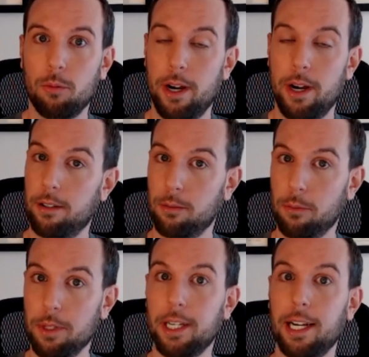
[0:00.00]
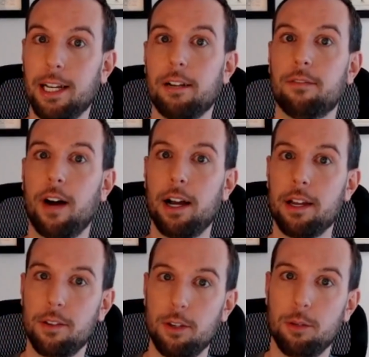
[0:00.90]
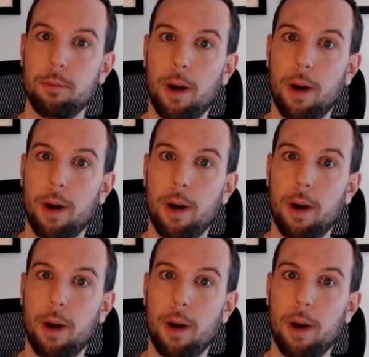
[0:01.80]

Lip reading: where we can identify human